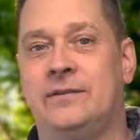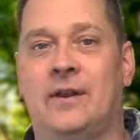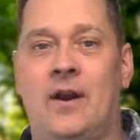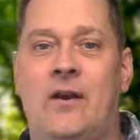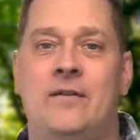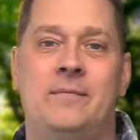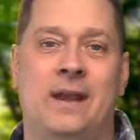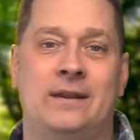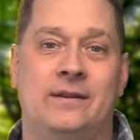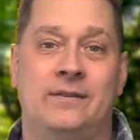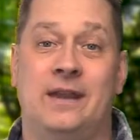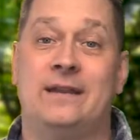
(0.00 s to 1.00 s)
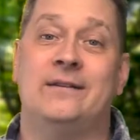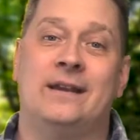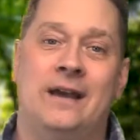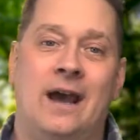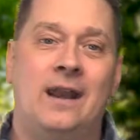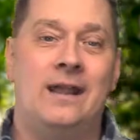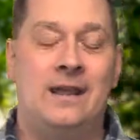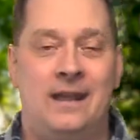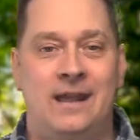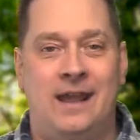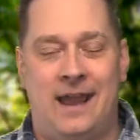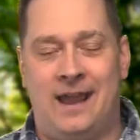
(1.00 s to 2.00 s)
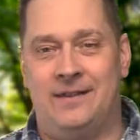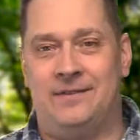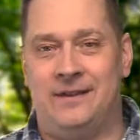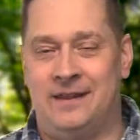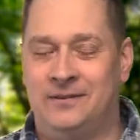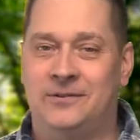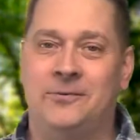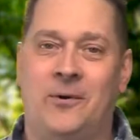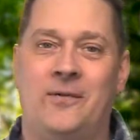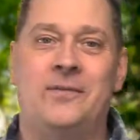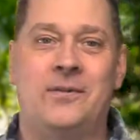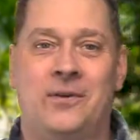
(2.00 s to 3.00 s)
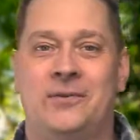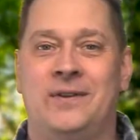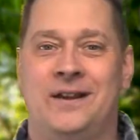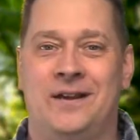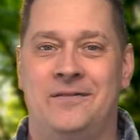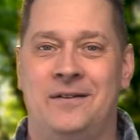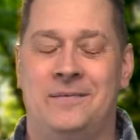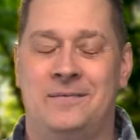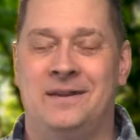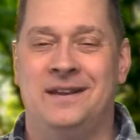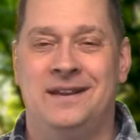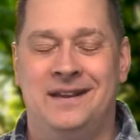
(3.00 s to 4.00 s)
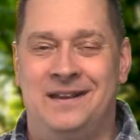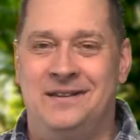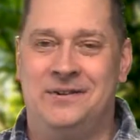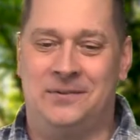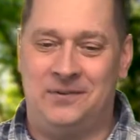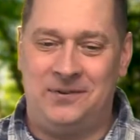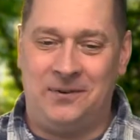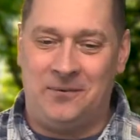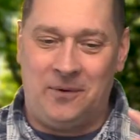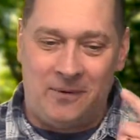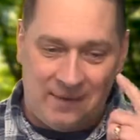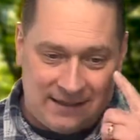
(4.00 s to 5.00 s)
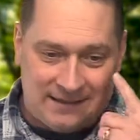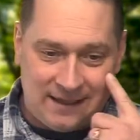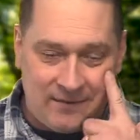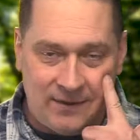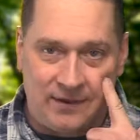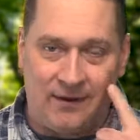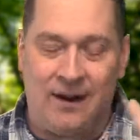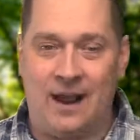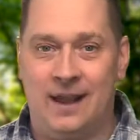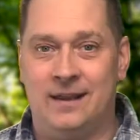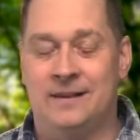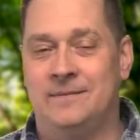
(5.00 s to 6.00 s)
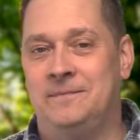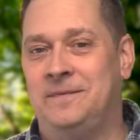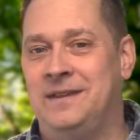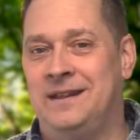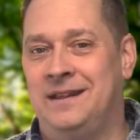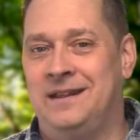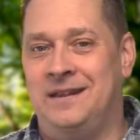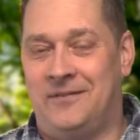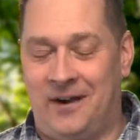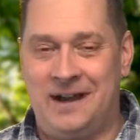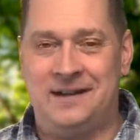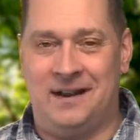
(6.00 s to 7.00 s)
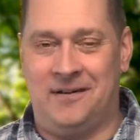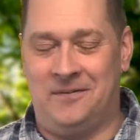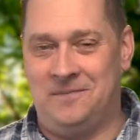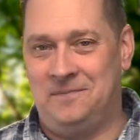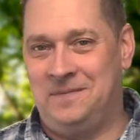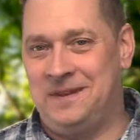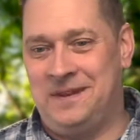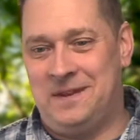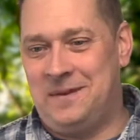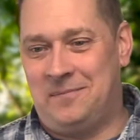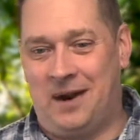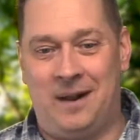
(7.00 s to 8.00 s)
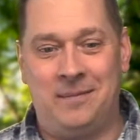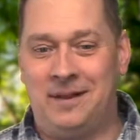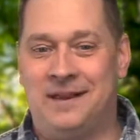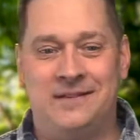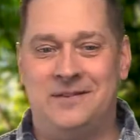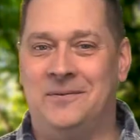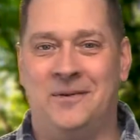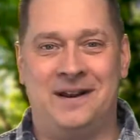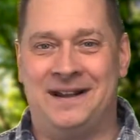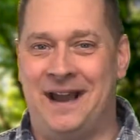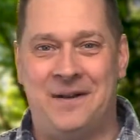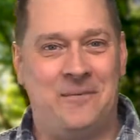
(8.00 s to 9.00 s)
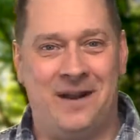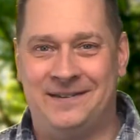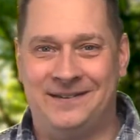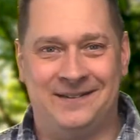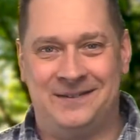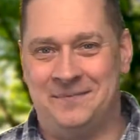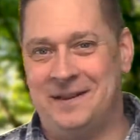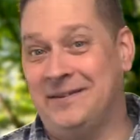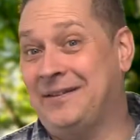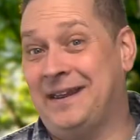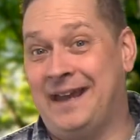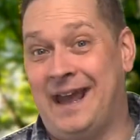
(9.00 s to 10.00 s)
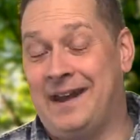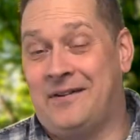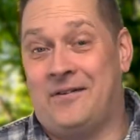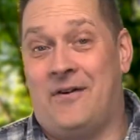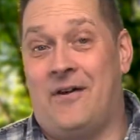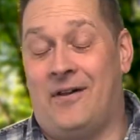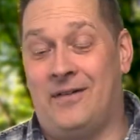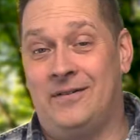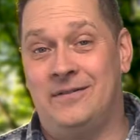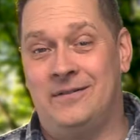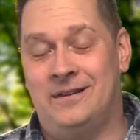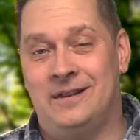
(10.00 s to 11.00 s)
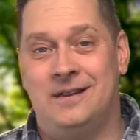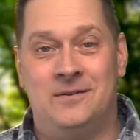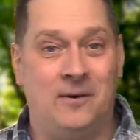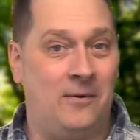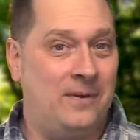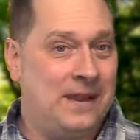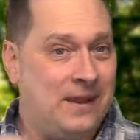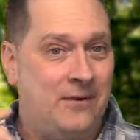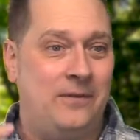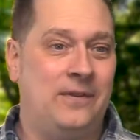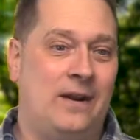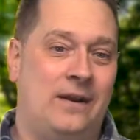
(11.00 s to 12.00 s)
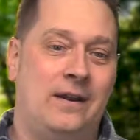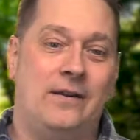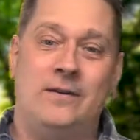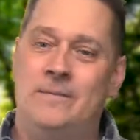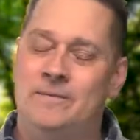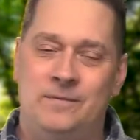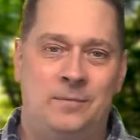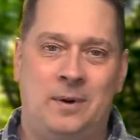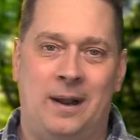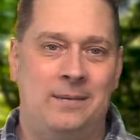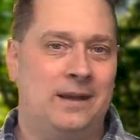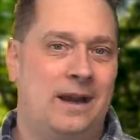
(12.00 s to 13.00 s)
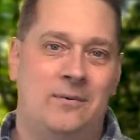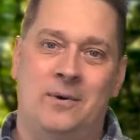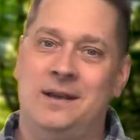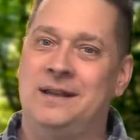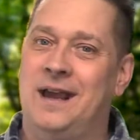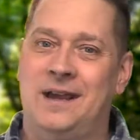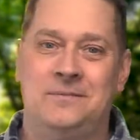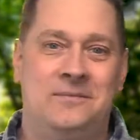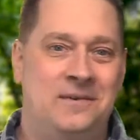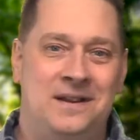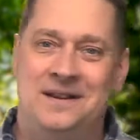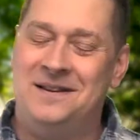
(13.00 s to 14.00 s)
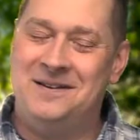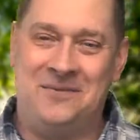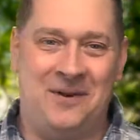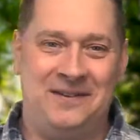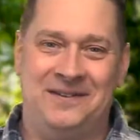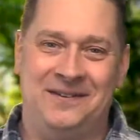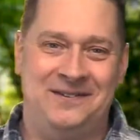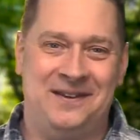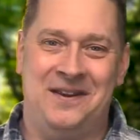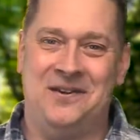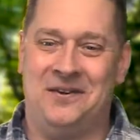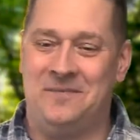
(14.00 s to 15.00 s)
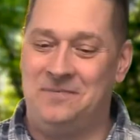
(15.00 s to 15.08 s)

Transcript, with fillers: the heart of man the things that God has in store for those that love him. So, so what we see with our eye right now probably isn't what God wants us to be looking at at all. What we hear with our ear is probably not what God wants us to hear.